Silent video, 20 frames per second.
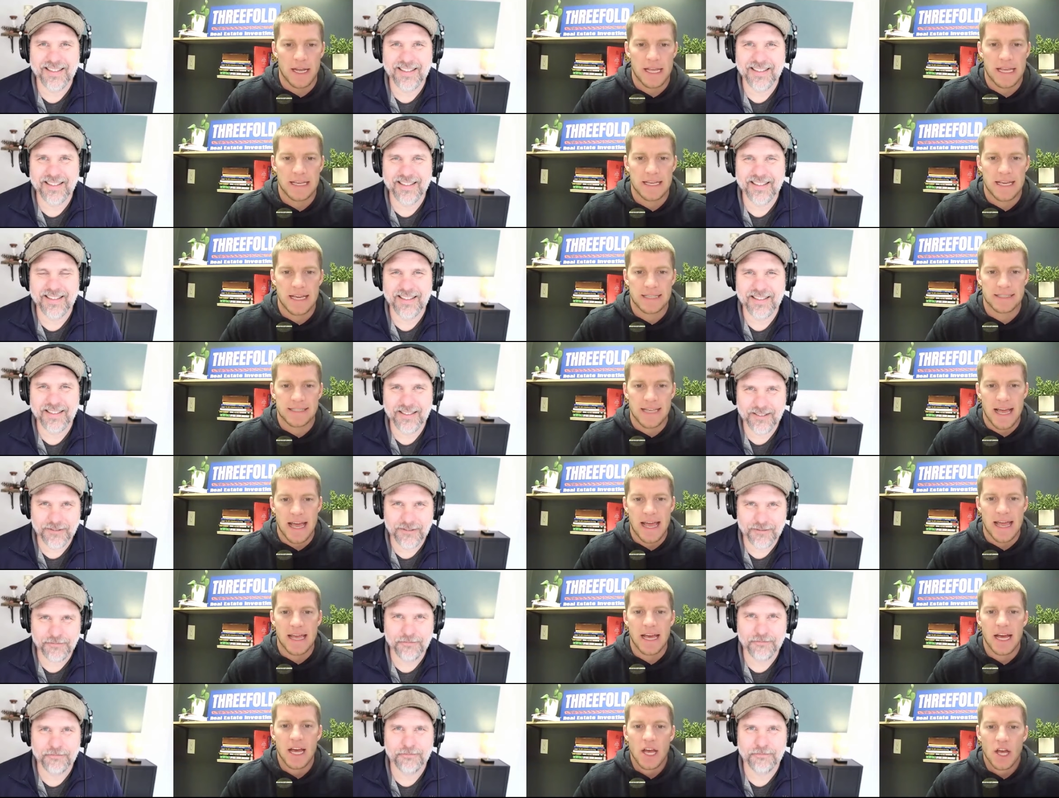Speaker 1: He is
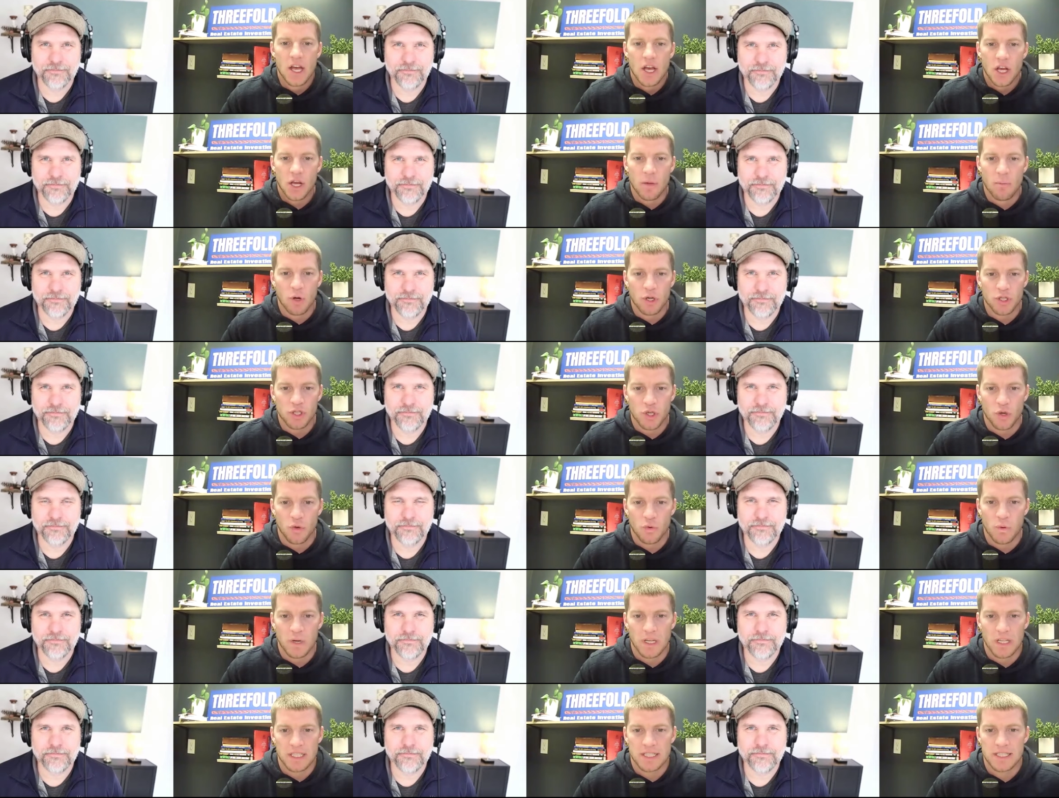a commercial
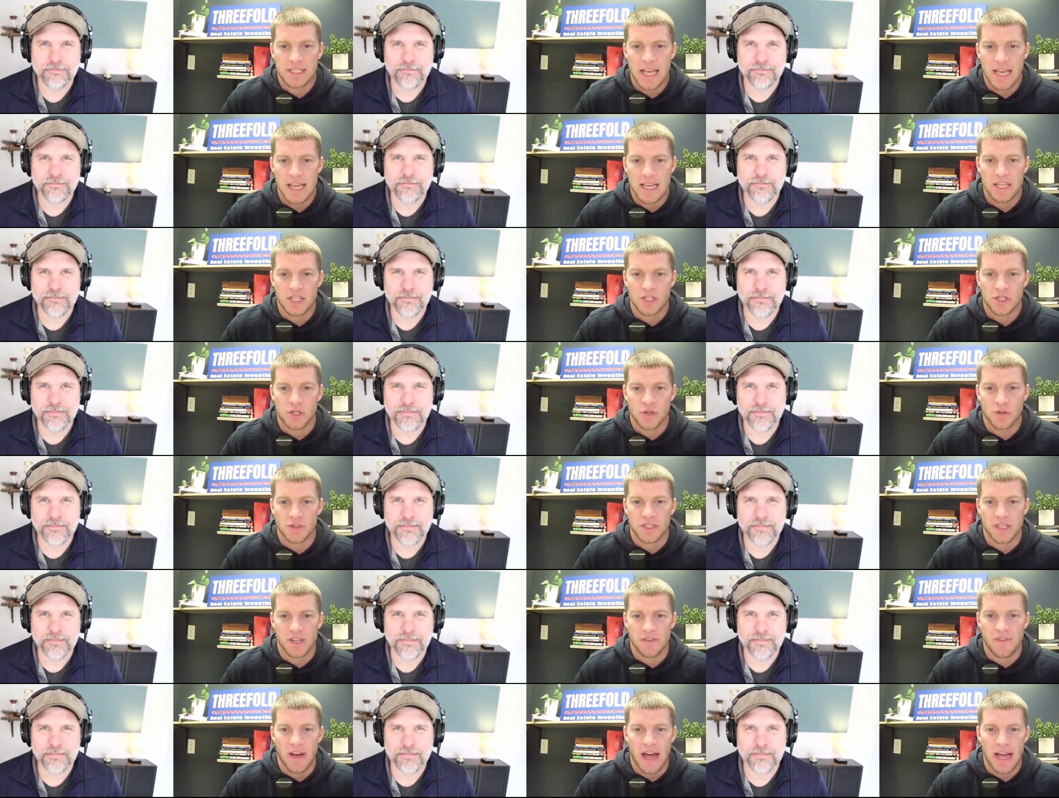real estate insurance
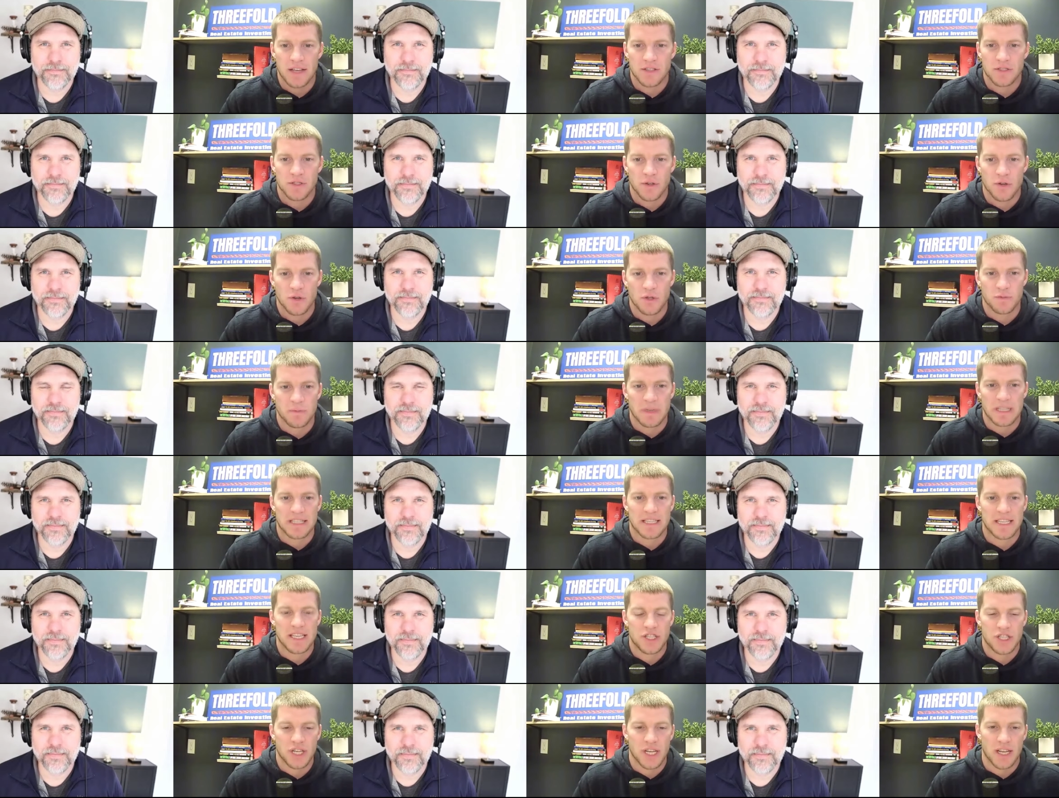advisor who's been
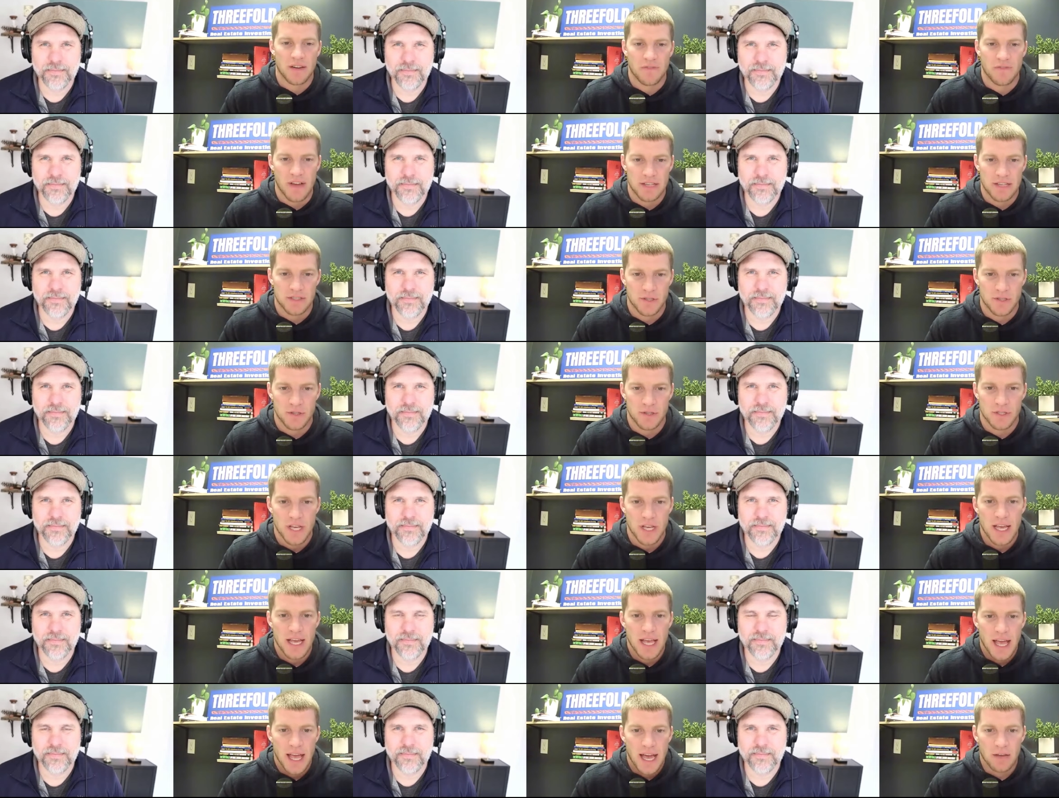teaching investors
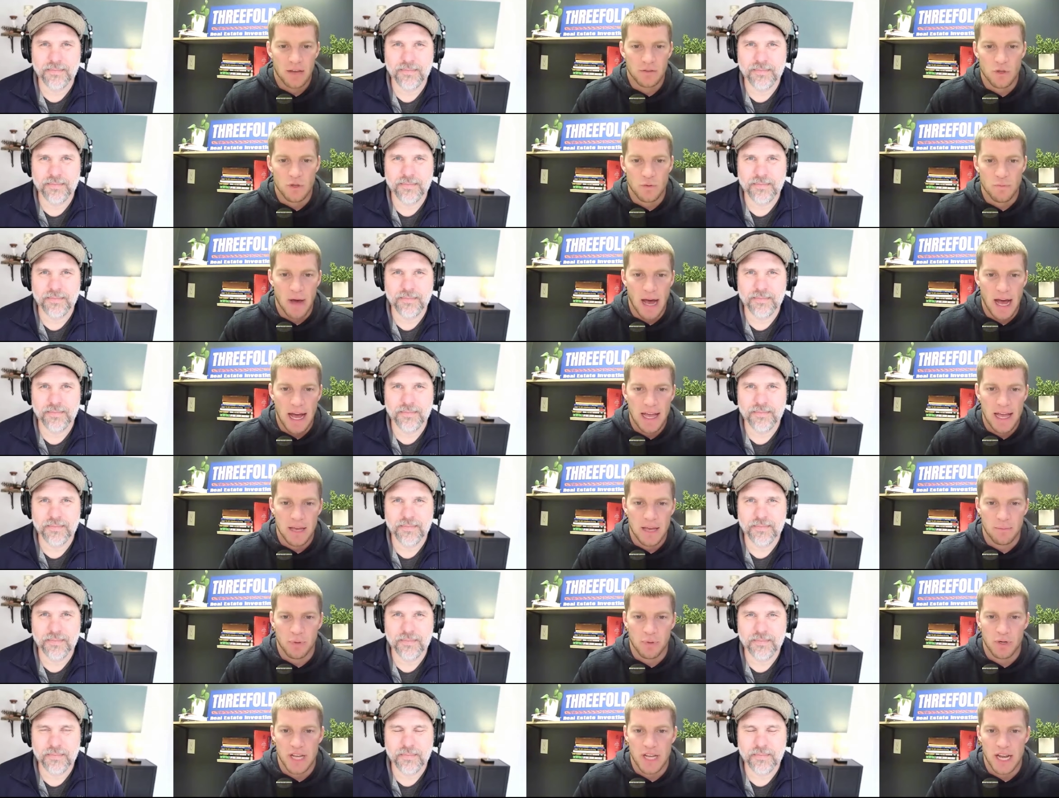how to buy
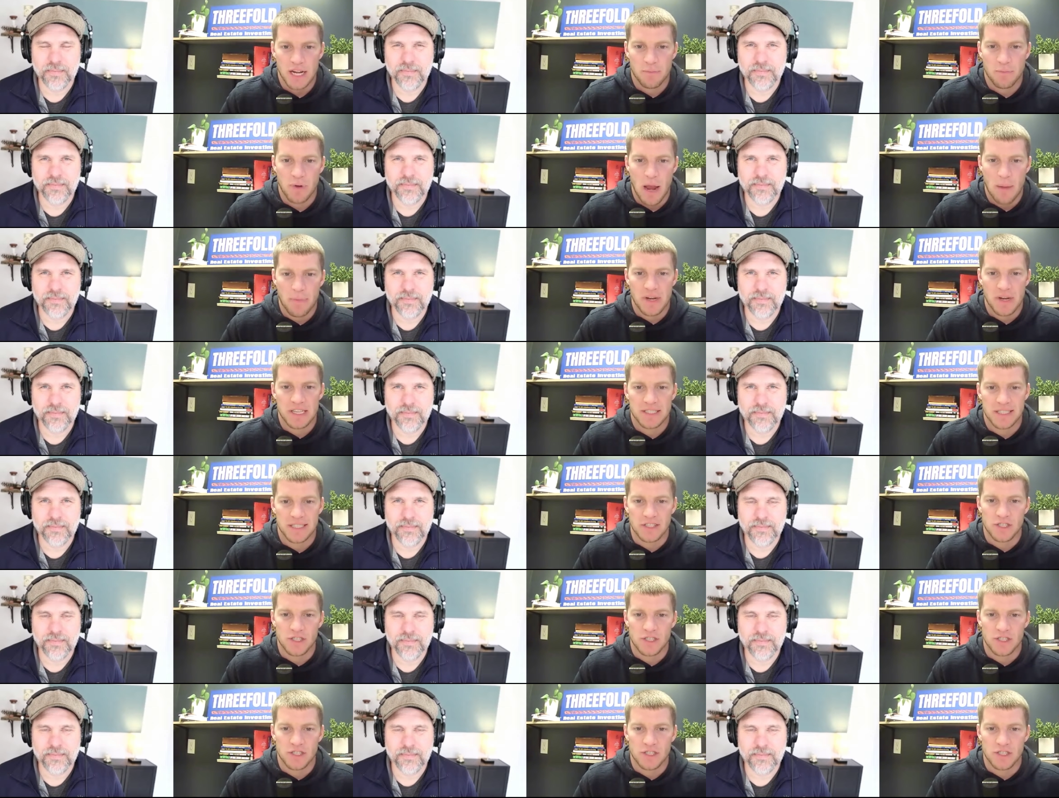and protect property